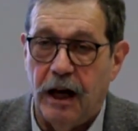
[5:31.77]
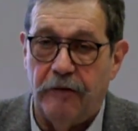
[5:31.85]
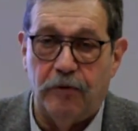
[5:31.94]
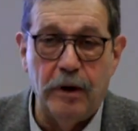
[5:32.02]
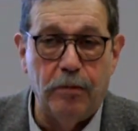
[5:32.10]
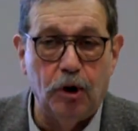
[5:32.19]

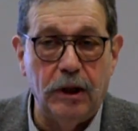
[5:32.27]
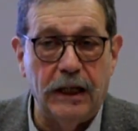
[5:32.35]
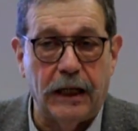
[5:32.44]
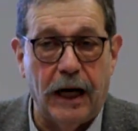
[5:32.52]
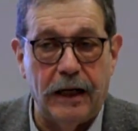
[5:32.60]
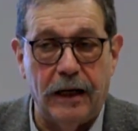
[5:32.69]
everybody
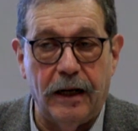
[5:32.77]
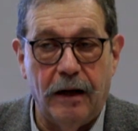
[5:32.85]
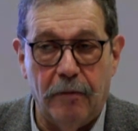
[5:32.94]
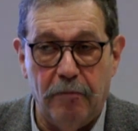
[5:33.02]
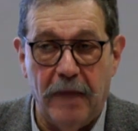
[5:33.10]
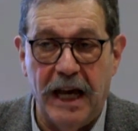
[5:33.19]
can
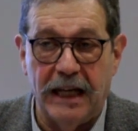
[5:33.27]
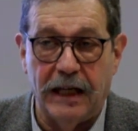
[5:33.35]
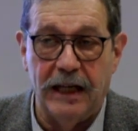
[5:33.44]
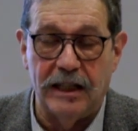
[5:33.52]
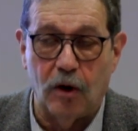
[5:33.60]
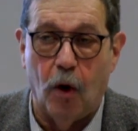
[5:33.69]
make
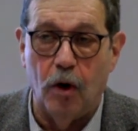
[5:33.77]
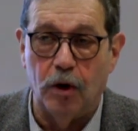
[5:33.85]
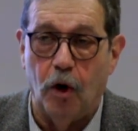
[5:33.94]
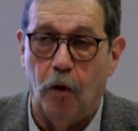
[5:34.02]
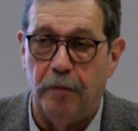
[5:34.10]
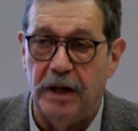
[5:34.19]
his
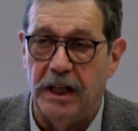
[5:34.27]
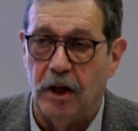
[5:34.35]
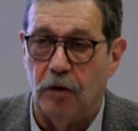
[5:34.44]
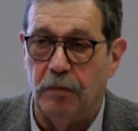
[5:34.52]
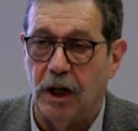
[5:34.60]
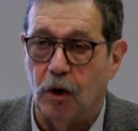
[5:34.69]
own
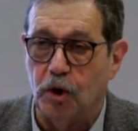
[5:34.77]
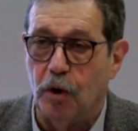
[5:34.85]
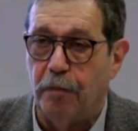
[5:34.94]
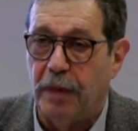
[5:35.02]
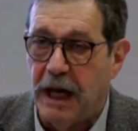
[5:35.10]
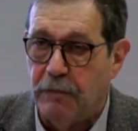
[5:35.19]
opinion because
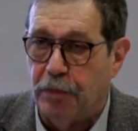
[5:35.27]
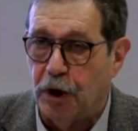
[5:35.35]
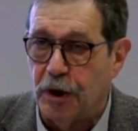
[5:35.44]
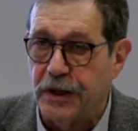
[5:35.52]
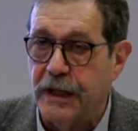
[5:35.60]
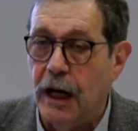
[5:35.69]
the
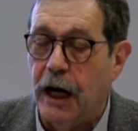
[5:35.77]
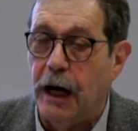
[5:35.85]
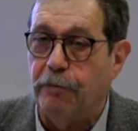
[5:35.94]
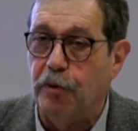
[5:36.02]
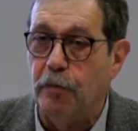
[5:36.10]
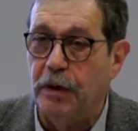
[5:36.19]
papers
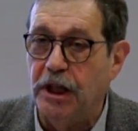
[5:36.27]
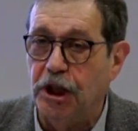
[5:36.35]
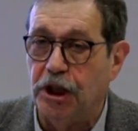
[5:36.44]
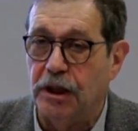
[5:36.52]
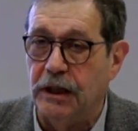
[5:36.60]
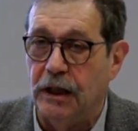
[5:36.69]
are
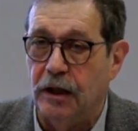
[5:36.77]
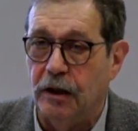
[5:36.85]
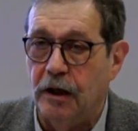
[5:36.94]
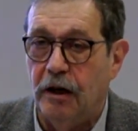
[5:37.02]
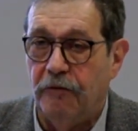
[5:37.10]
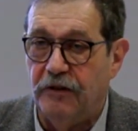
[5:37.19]
published in
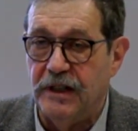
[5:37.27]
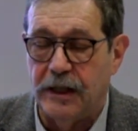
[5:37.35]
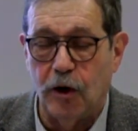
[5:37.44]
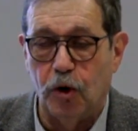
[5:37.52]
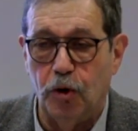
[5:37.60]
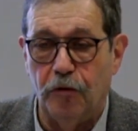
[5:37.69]
a
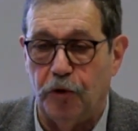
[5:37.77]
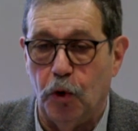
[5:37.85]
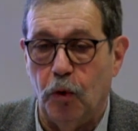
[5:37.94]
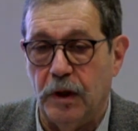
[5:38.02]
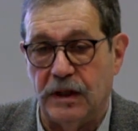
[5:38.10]
physical review.